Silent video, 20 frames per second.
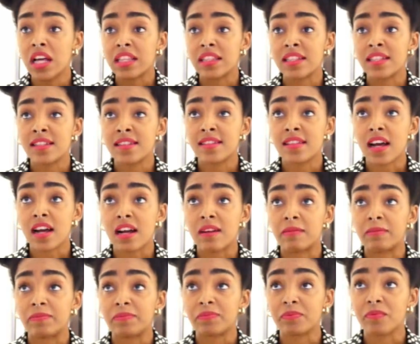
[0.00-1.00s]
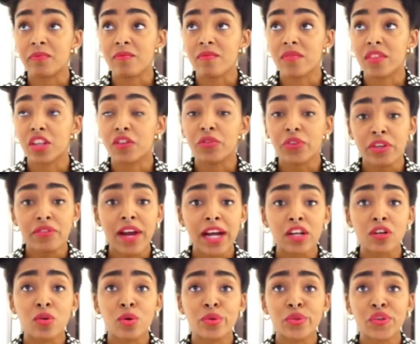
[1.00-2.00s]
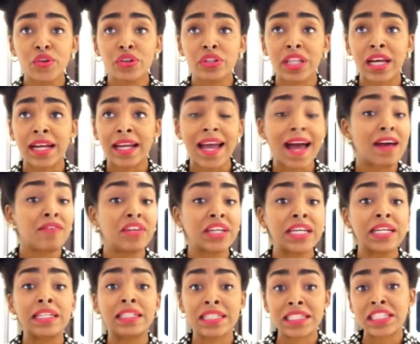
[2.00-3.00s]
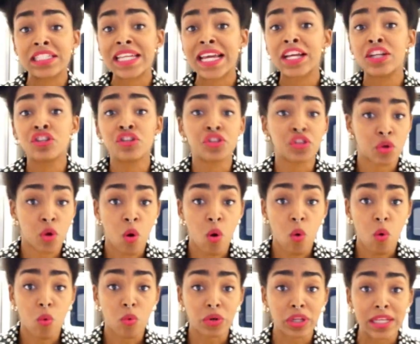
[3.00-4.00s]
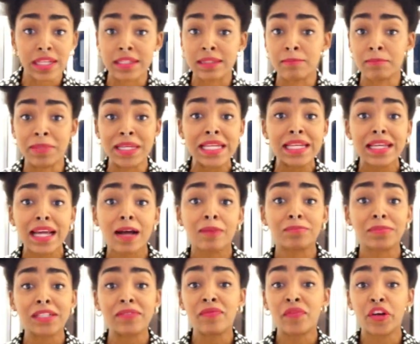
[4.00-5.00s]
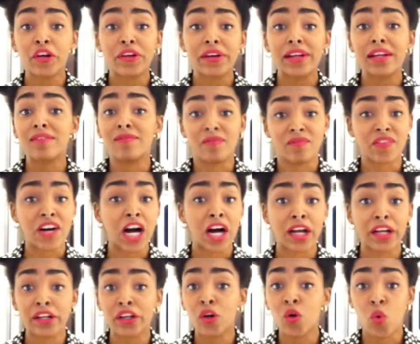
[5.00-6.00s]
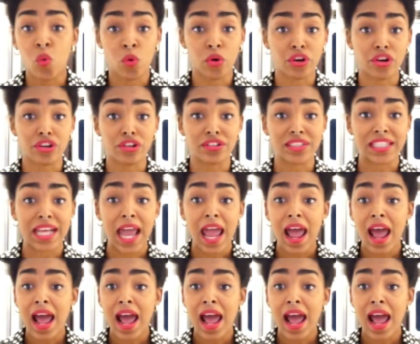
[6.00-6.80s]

these free radicals are like having a contagious cold and being kept in very confined quarters.